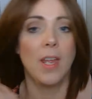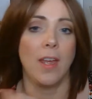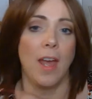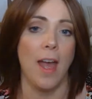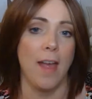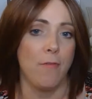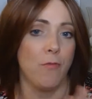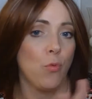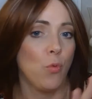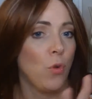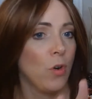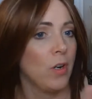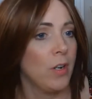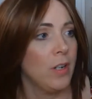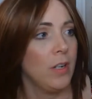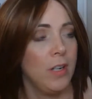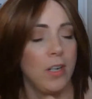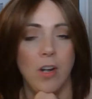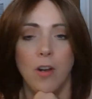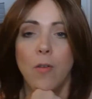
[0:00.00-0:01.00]
I've
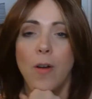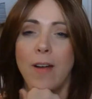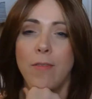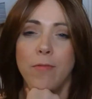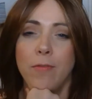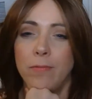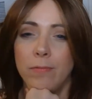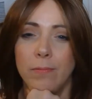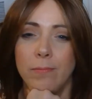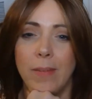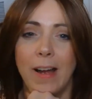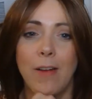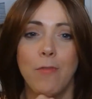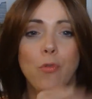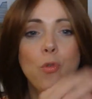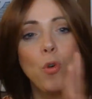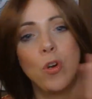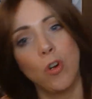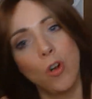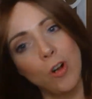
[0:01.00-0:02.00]
worn, you know,
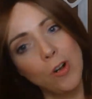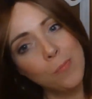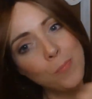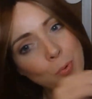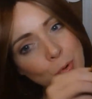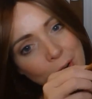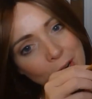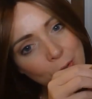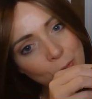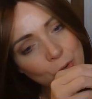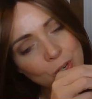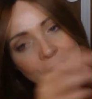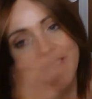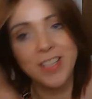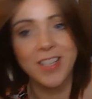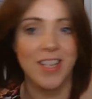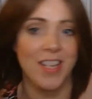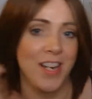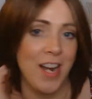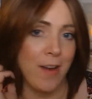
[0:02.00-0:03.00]
I've worn on point
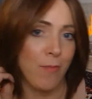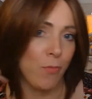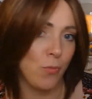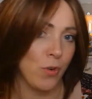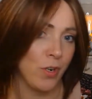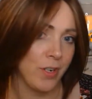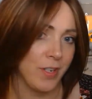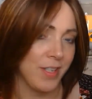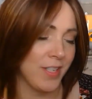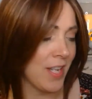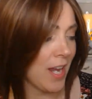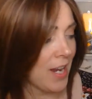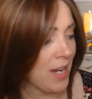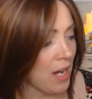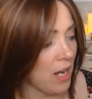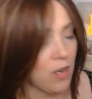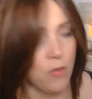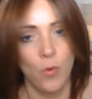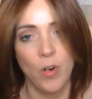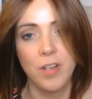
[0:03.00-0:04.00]
once and I've worn
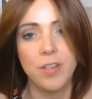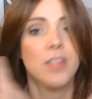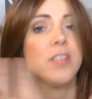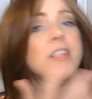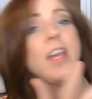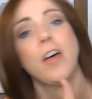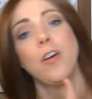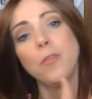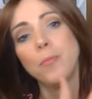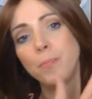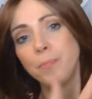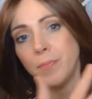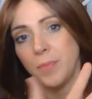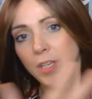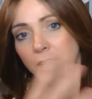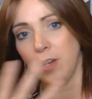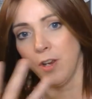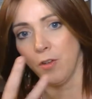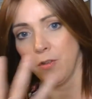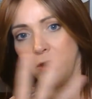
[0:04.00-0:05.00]
Zion once. So,
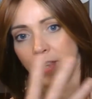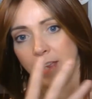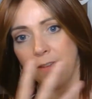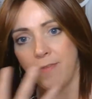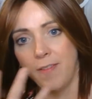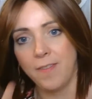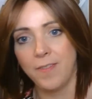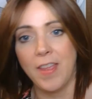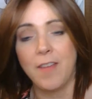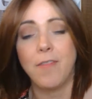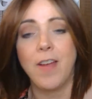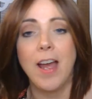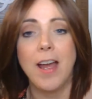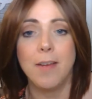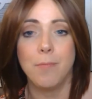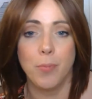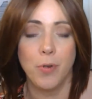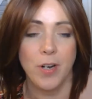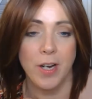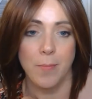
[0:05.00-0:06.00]
you know, they've
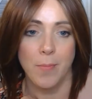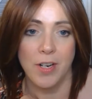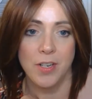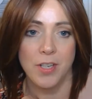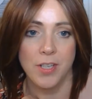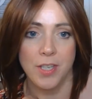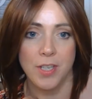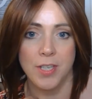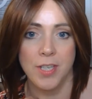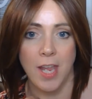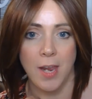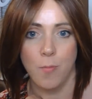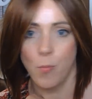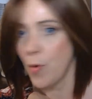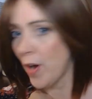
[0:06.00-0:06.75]
got pretty much the same